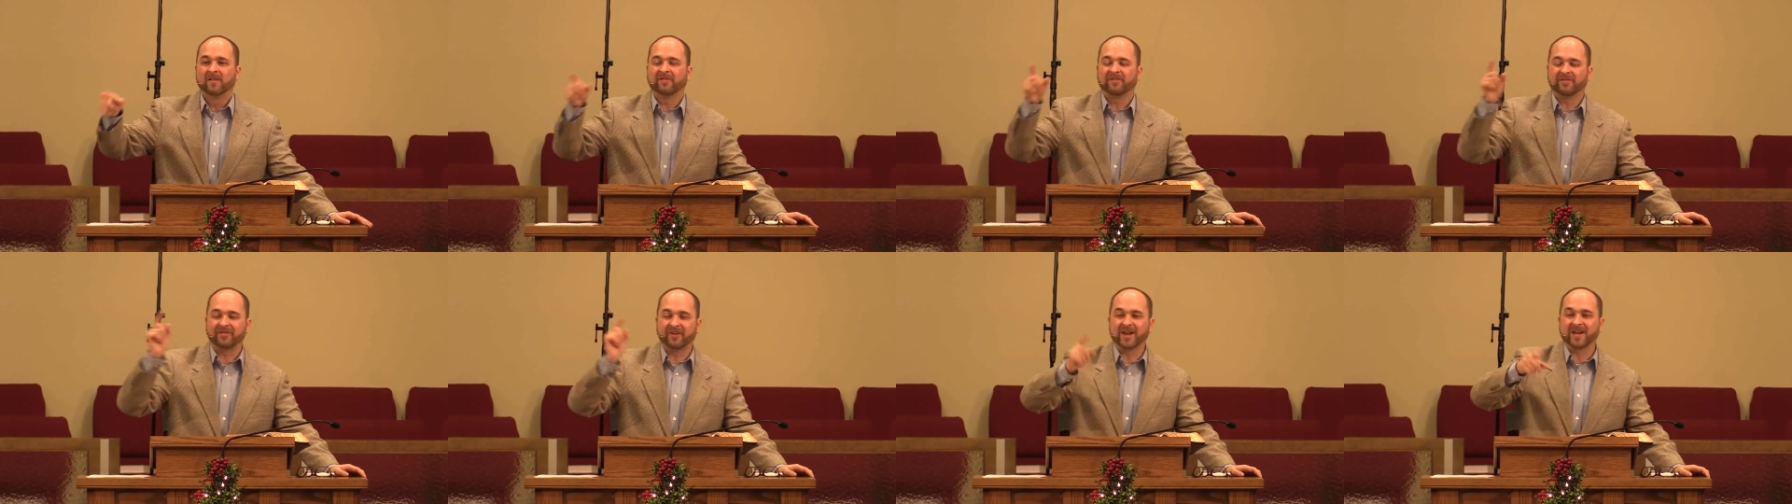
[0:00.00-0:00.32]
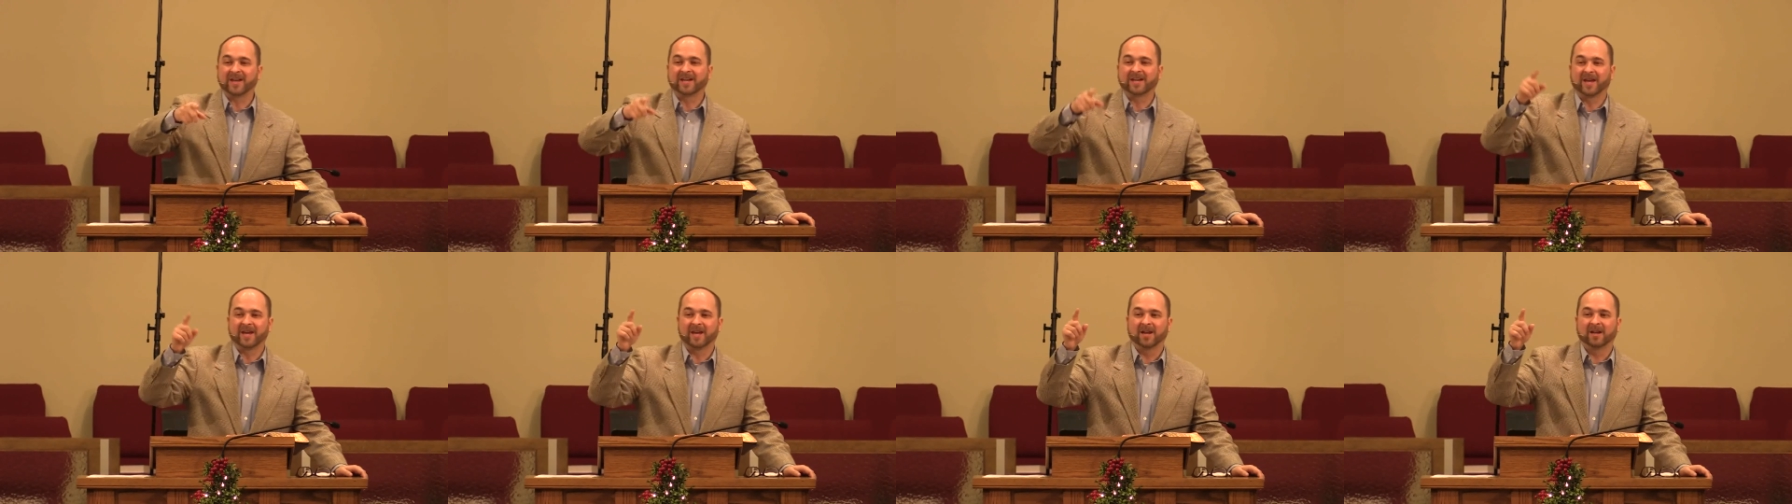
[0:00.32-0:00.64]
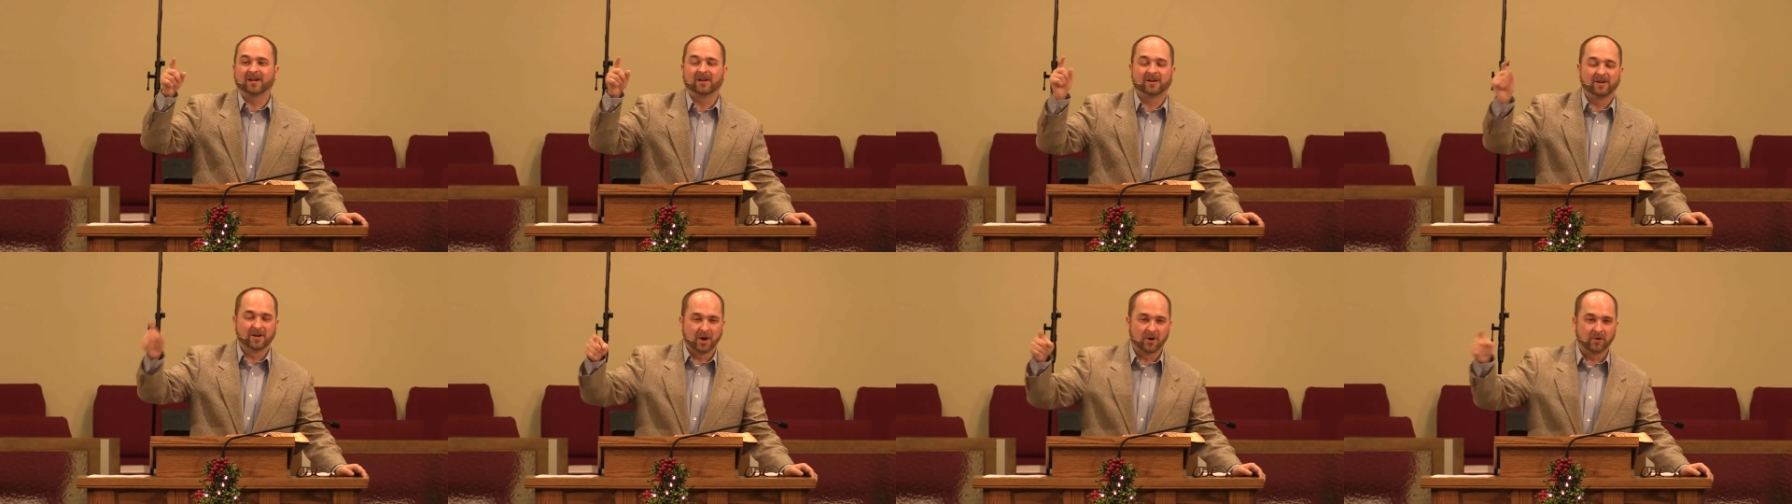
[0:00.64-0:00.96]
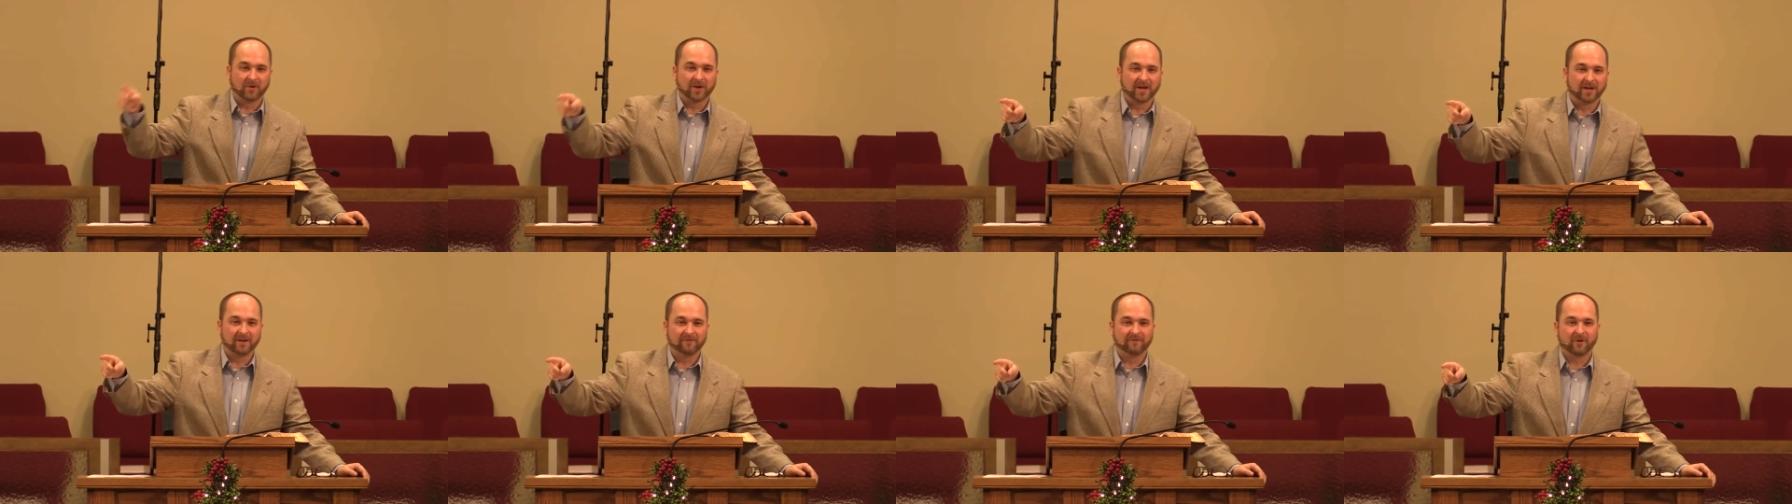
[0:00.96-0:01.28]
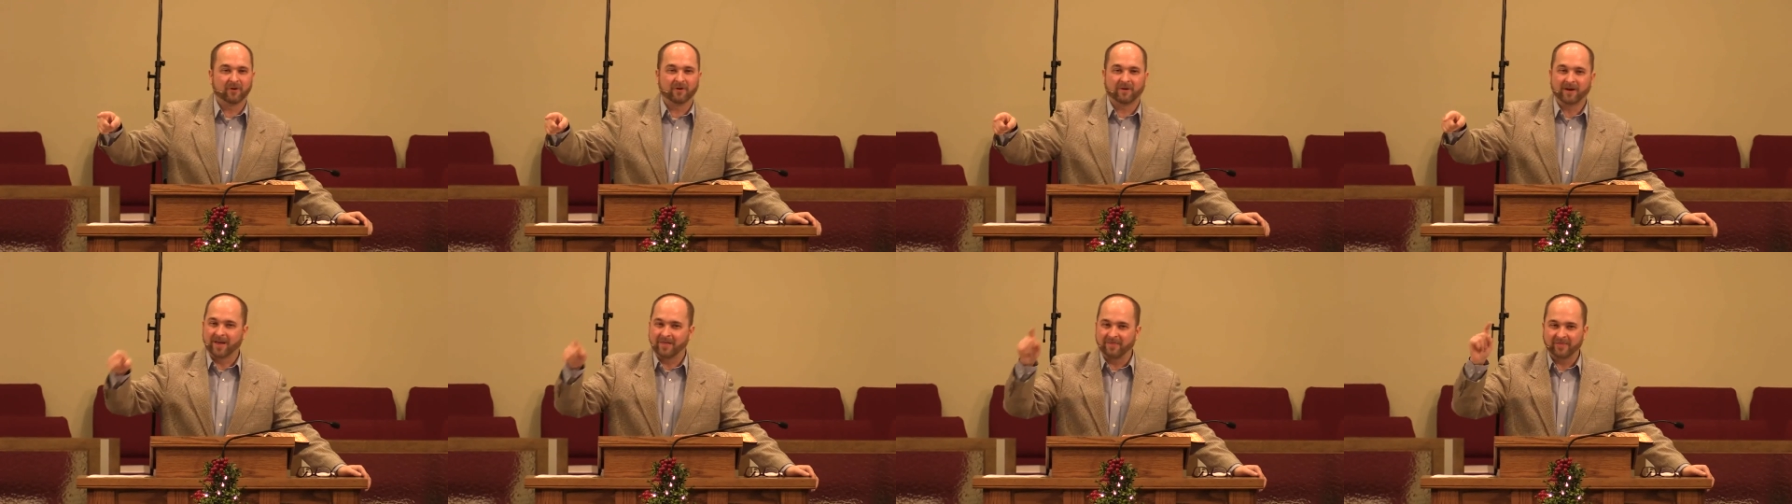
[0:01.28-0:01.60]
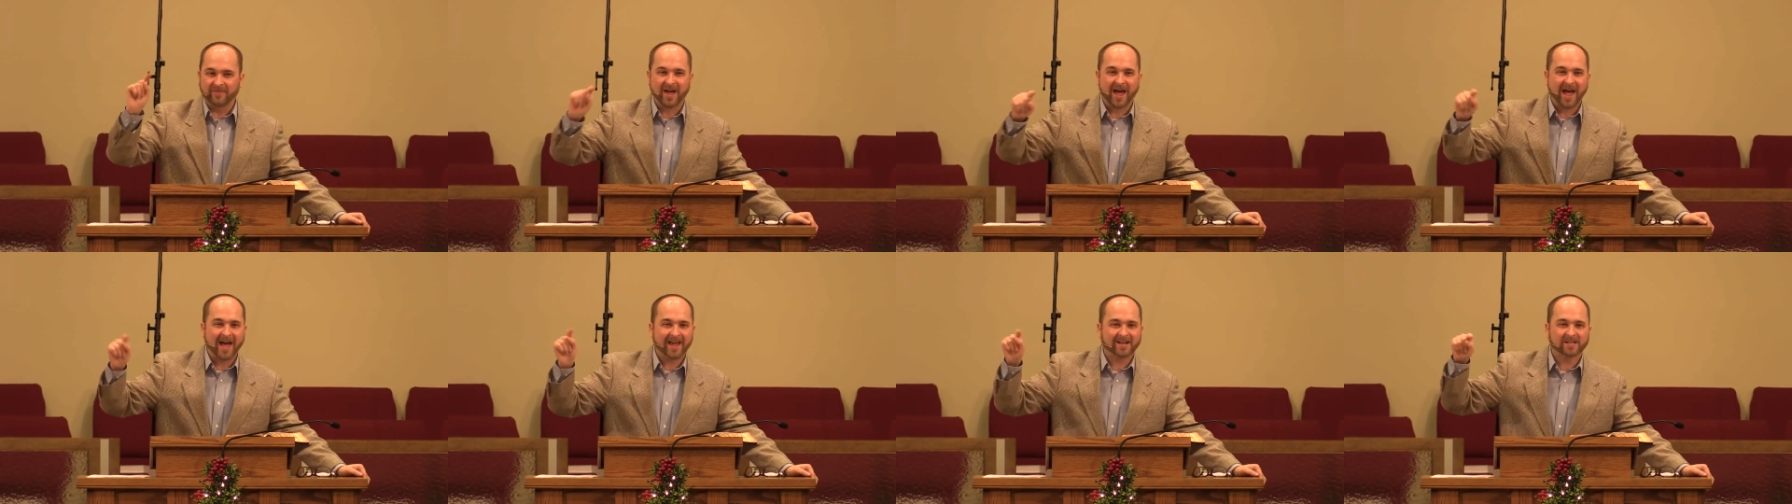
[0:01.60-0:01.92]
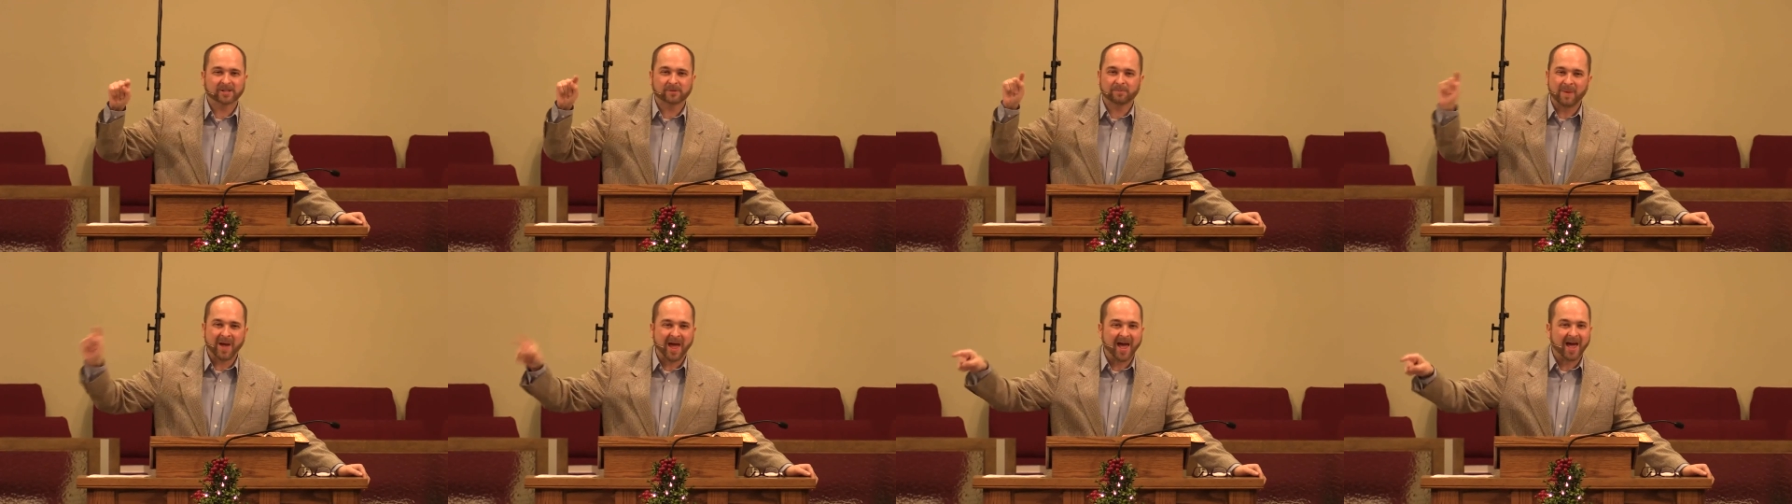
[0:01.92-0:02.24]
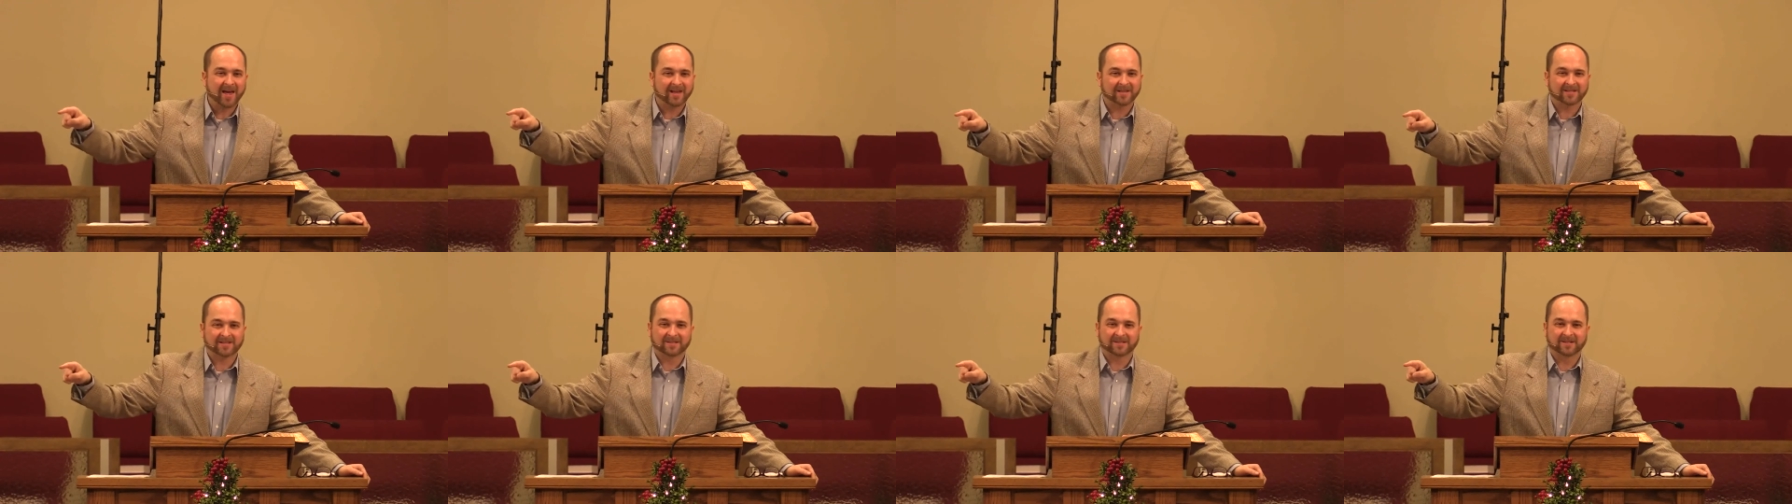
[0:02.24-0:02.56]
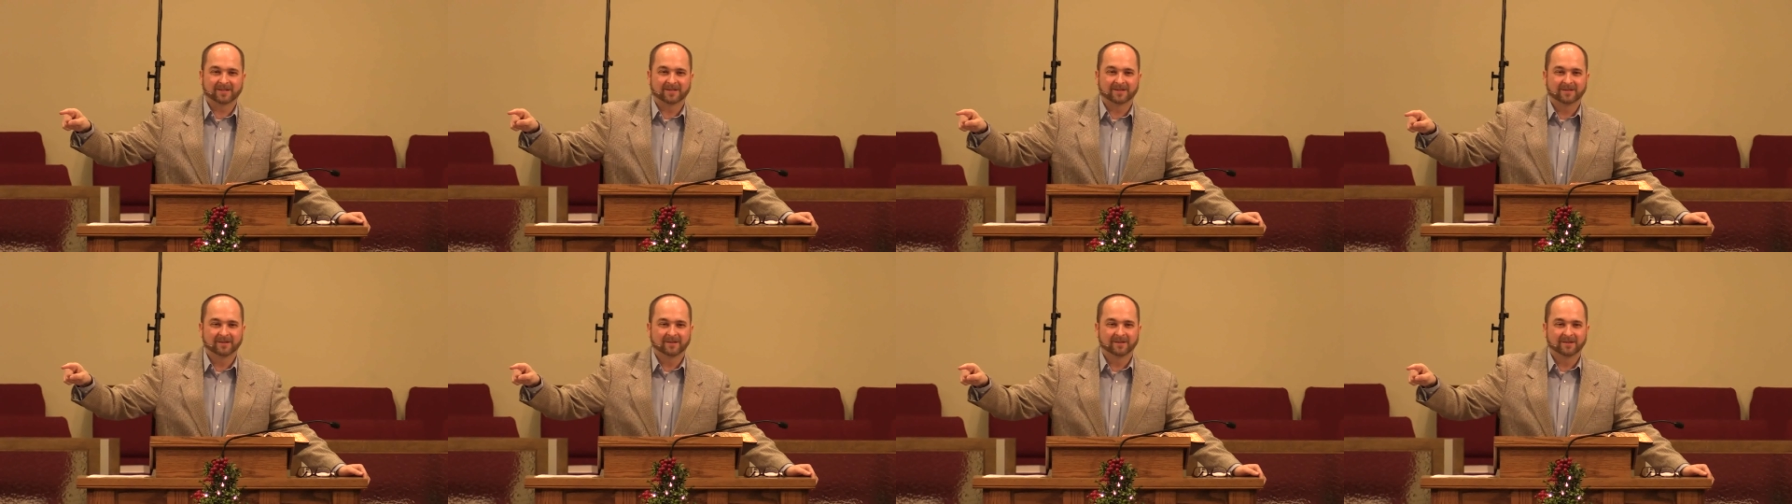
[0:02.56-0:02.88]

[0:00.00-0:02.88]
thinking no evil, and that is best.